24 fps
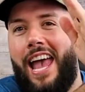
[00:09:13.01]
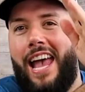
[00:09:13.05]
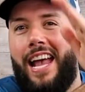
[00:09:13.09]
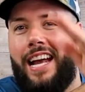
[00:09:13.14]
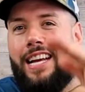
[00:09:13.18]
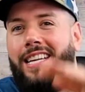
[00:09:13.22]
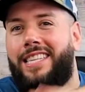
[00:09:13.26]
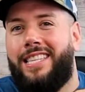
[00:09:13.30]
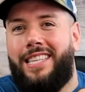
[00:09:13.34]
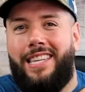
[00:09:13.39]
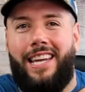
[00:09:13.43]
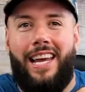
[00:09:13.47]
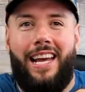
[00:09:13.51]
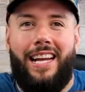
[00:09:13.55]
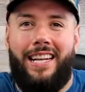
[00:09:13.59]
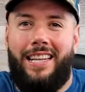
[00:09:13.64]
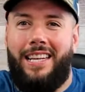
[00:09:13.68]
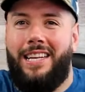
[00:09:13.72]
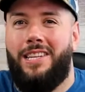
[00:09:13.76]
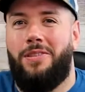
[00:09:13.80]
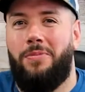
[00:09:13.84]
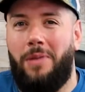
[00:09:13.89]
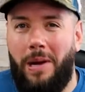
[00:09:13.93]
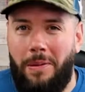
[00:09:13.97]
X, like
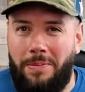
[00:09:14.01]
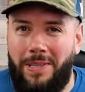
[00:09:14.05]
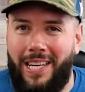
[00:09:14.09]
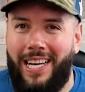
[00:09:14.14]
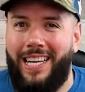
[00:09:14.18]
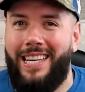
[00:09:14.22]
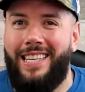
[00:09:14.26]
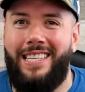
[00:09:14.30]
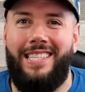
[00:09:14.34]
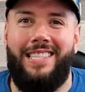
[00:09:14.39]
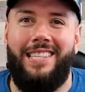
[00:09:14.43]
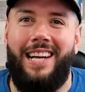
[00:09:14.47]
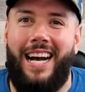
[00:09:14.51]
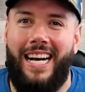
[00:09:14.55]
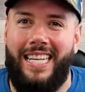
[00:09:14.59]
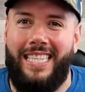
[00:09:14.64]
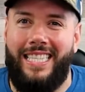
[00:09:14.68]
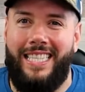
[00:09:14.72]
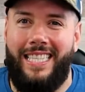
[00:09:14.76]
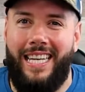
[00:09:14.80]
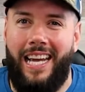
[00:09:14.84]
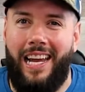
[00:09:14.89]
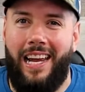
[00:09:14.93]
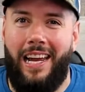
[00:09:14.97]
this website is not
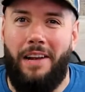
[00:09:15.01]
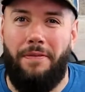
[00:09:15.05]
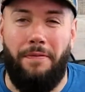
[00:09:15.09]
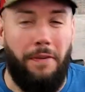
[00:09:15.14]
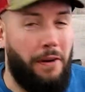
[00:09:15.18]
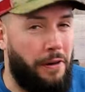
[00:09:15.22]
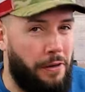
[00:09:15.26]
safe.